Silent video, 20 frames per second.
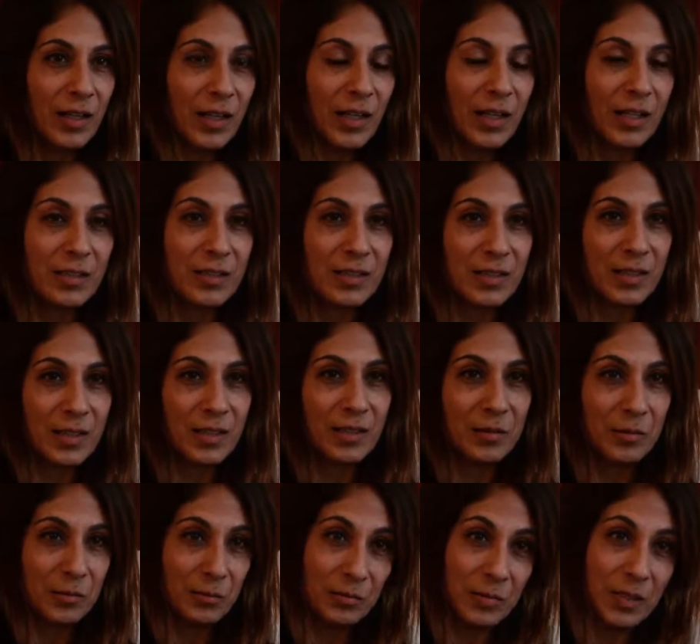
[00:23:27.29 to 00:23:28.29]
and
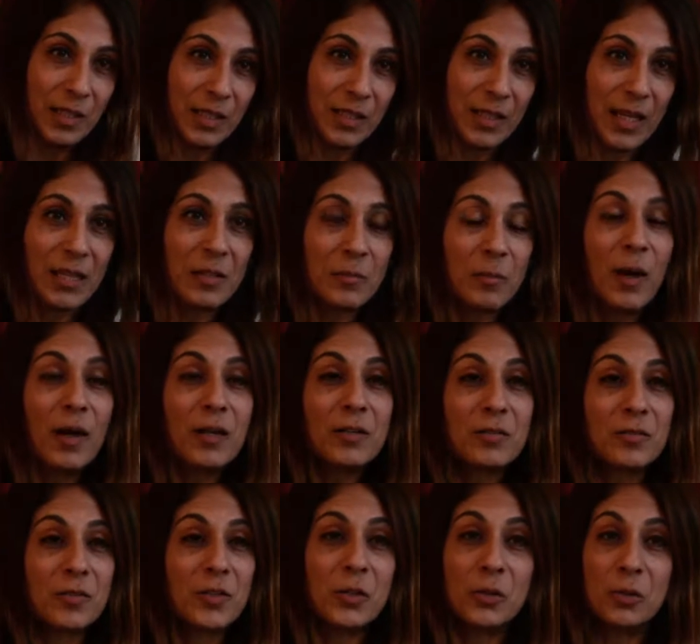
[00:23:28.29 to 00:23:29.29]
in that part
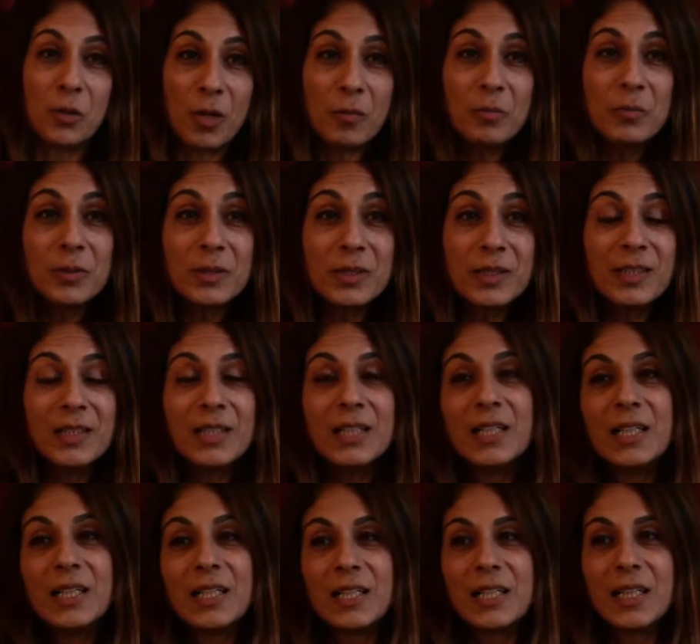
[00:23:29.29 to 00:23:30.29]
of Europe
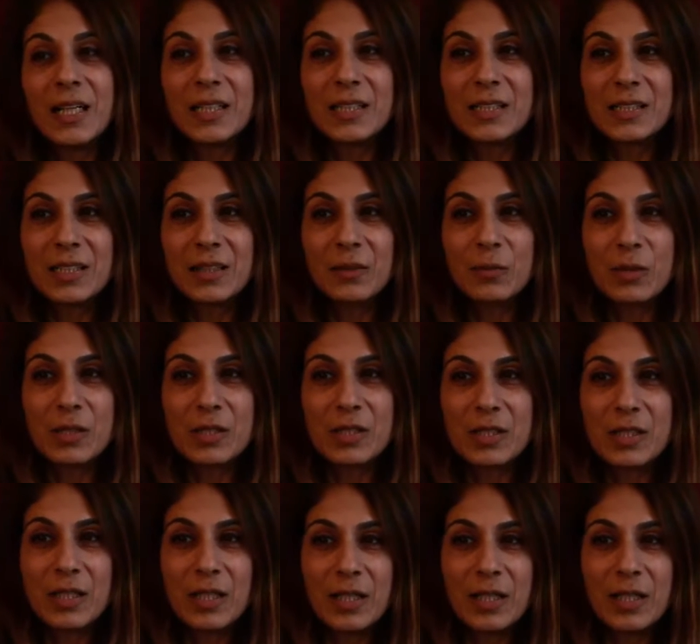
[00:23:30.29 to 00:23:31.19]
that was